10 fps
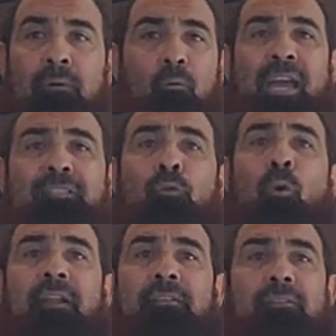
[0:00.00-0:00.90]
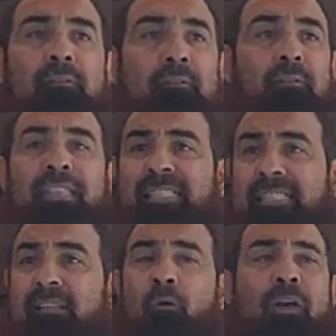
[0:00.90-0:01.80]
Way to what? this
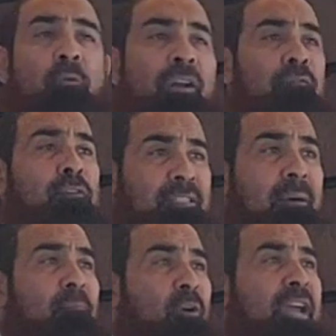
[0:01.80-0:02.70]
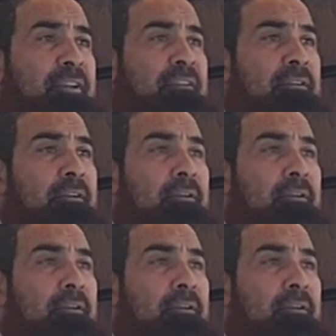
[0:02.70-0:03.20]
is the way, way for somewhere.